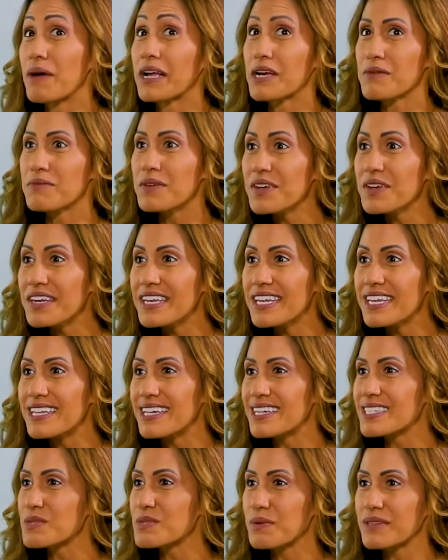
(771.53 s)
community
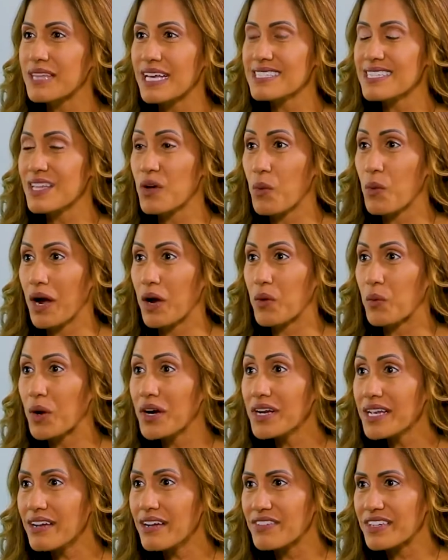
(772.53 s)
does, but that's not where I
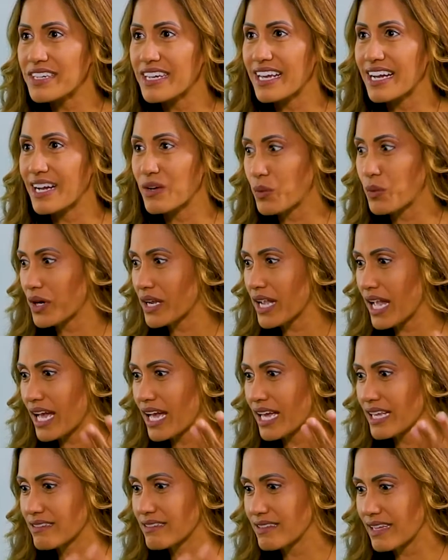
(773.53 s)
work every day. I work
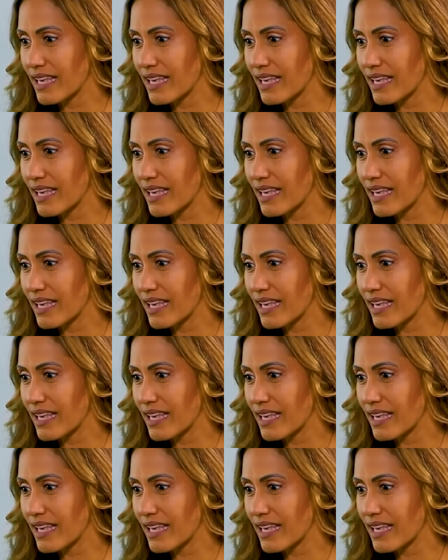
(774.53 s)
at the